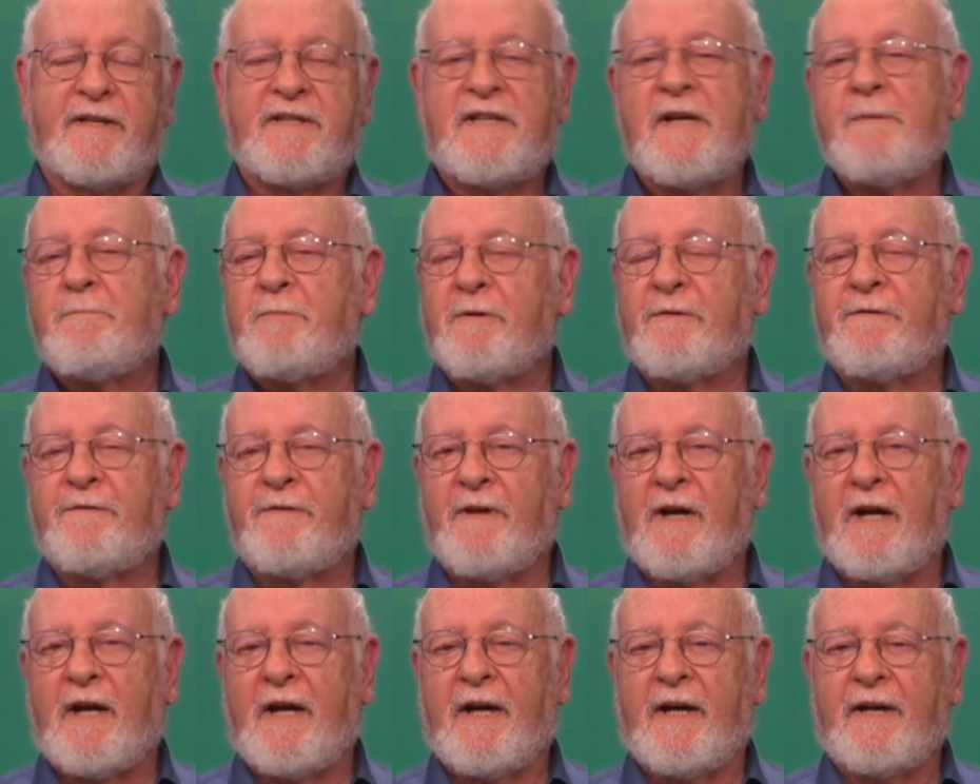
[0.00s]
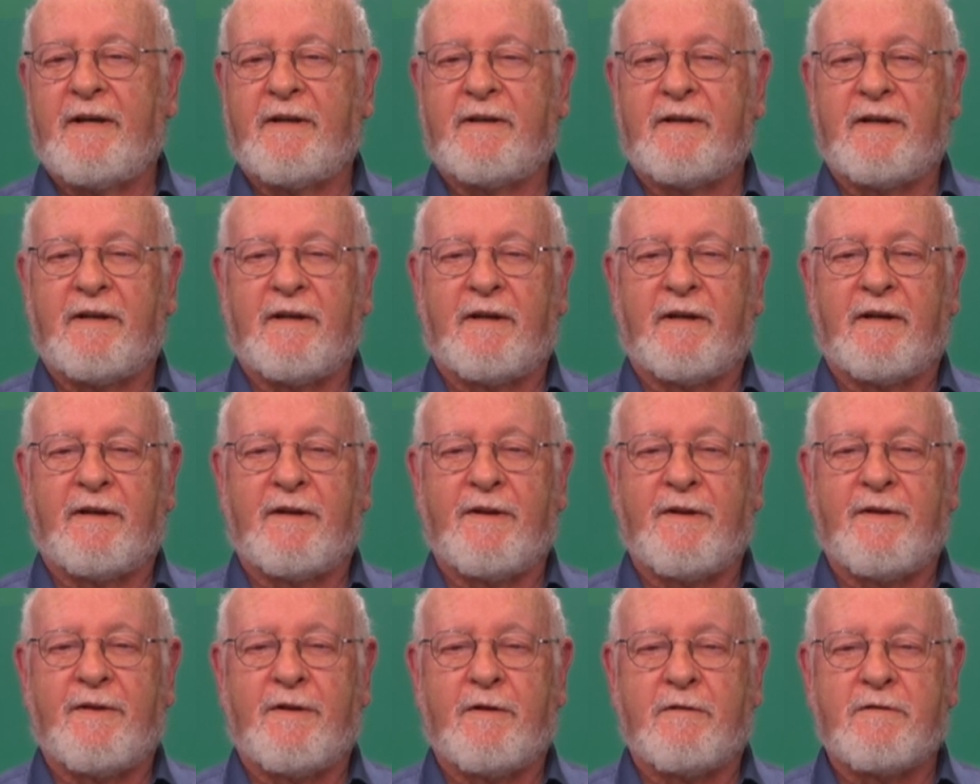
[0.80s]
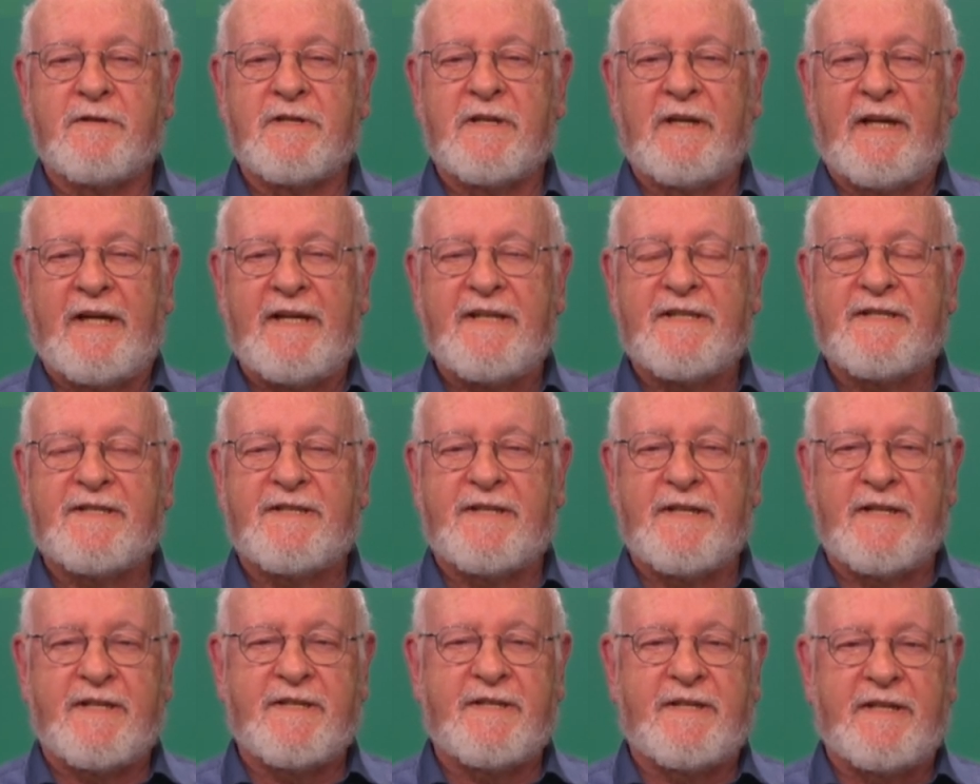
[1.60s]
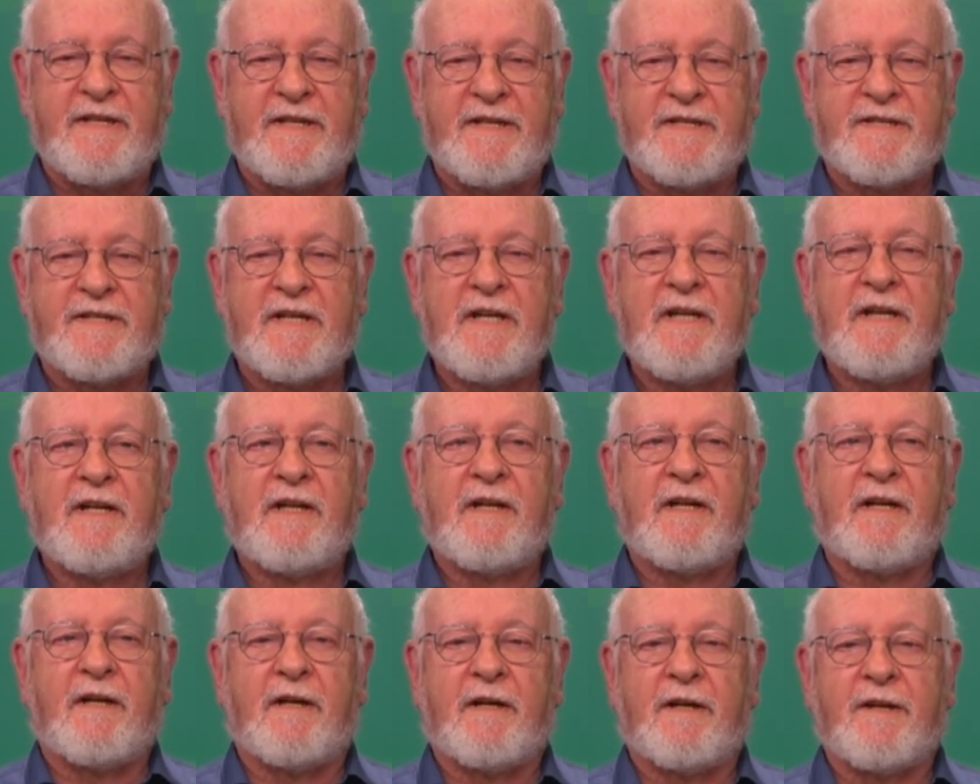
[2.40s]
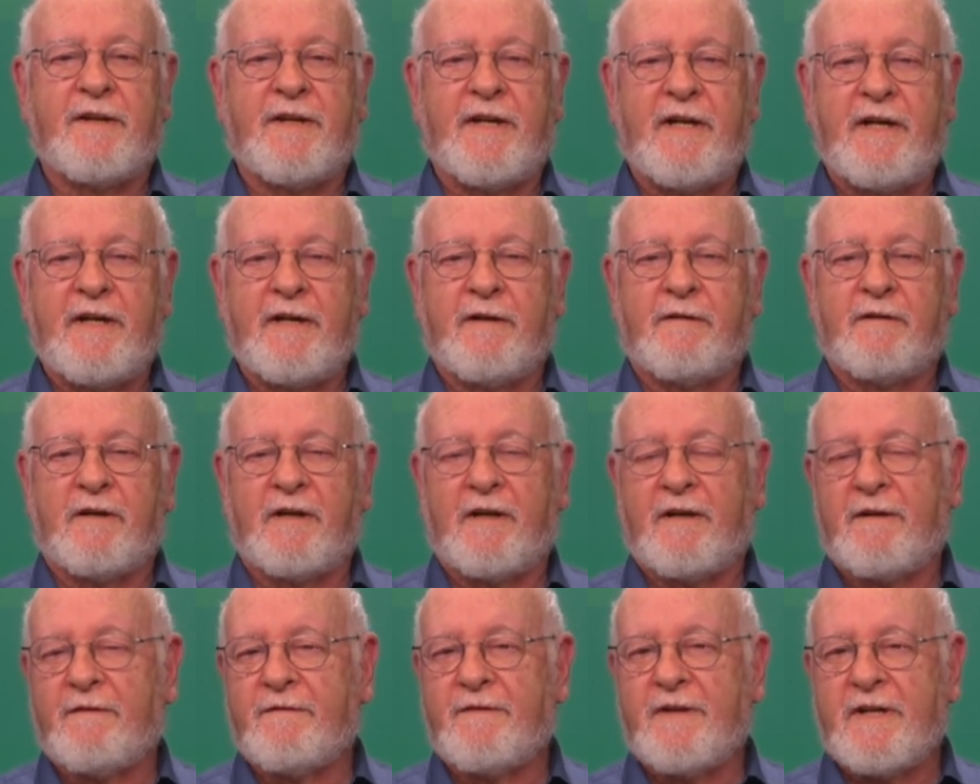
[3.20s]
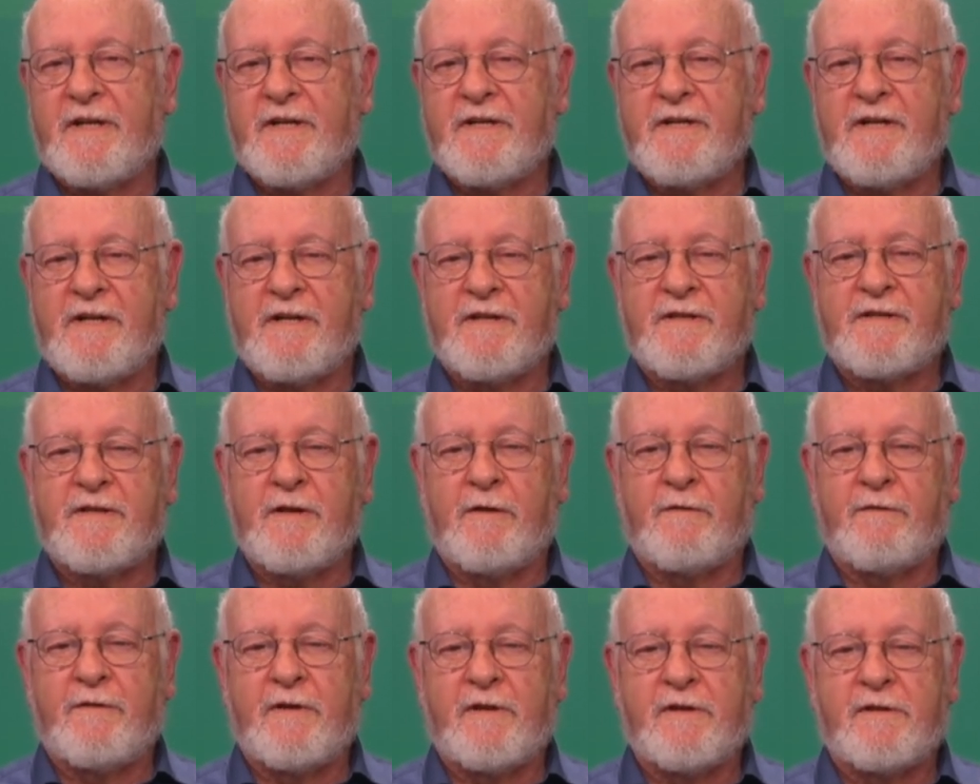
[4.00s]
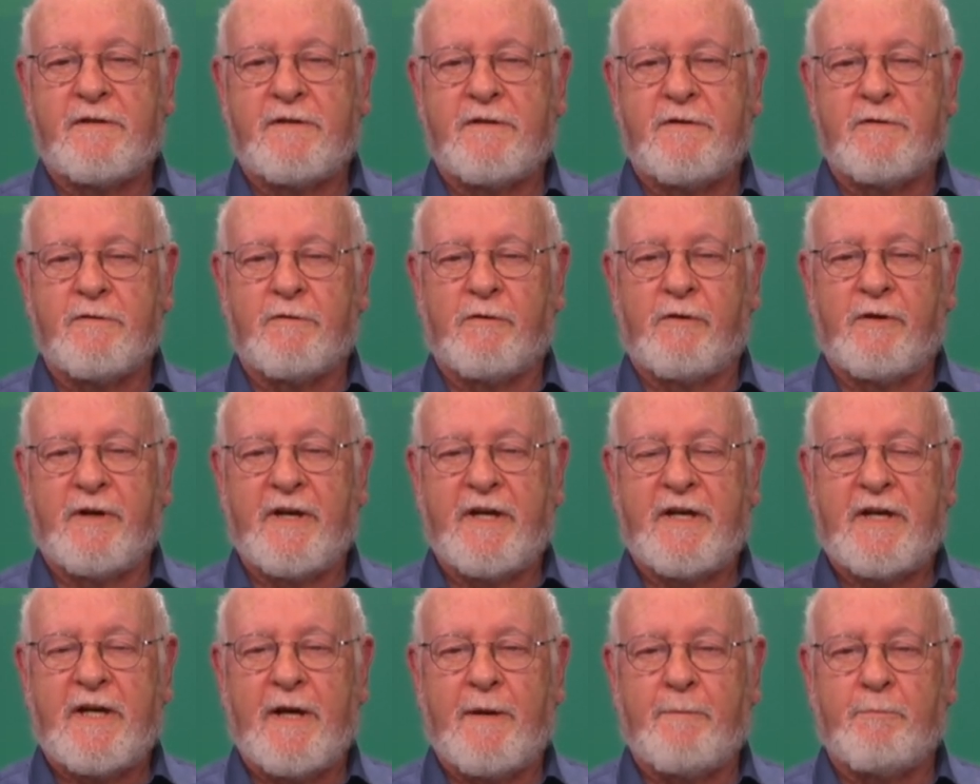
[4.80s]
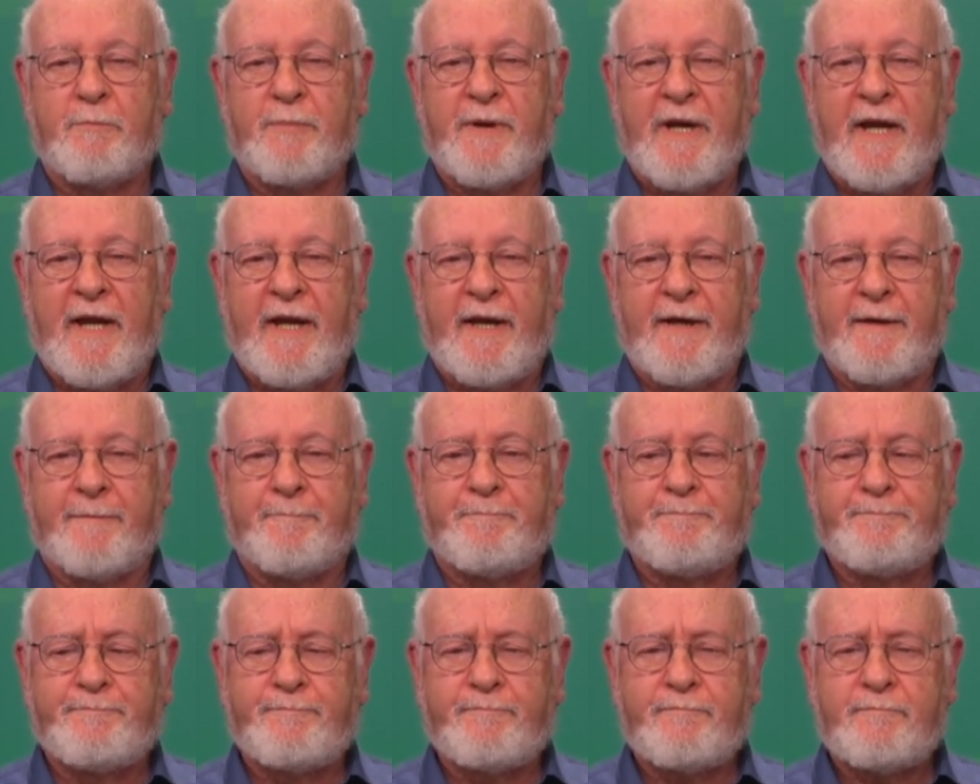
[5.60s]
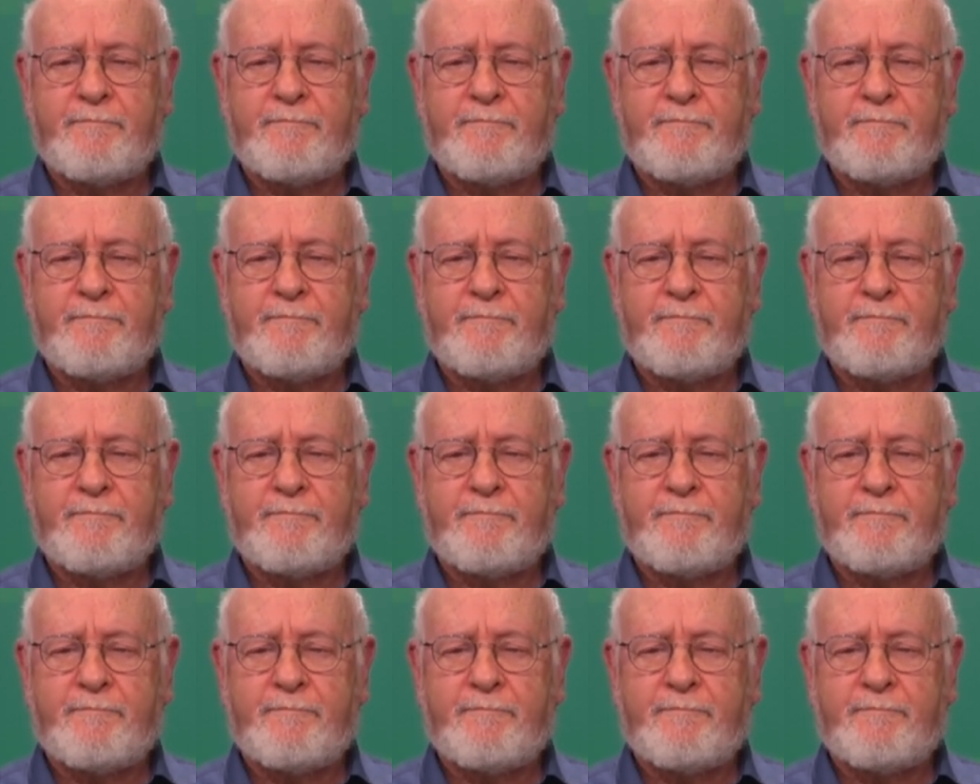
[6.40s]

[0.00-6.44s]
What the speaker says: typified those late 60s, the era of the Soviet Jewry campaign.